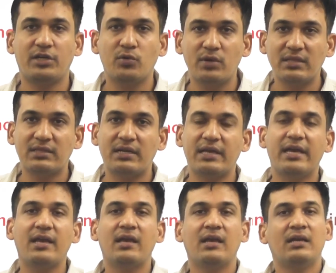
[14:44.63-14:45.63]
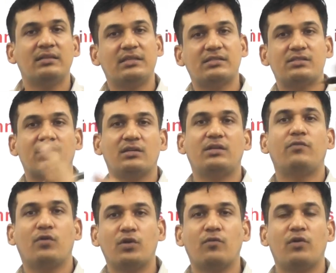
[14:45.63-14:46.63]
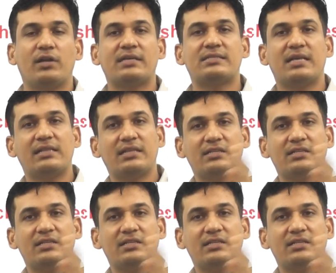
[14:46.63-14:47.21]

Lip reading: During the day, the photovoltaic cell,